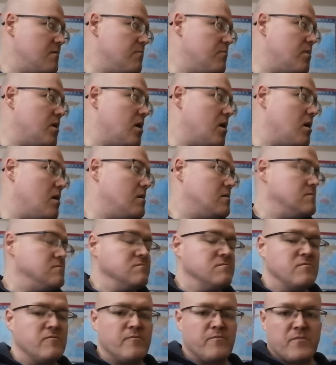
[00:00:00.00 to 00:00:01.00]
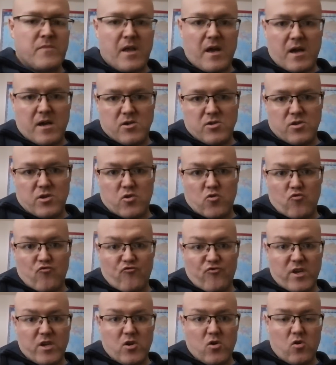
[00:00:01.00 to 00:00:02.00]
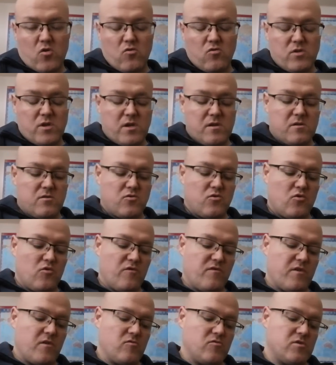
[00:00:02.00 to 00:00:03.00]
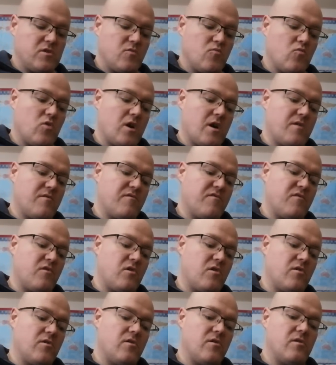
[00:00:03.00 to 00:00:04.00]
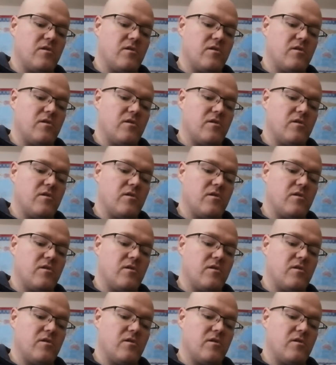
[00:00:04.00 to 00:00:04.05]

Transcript: but I actually got recalled in 2001 for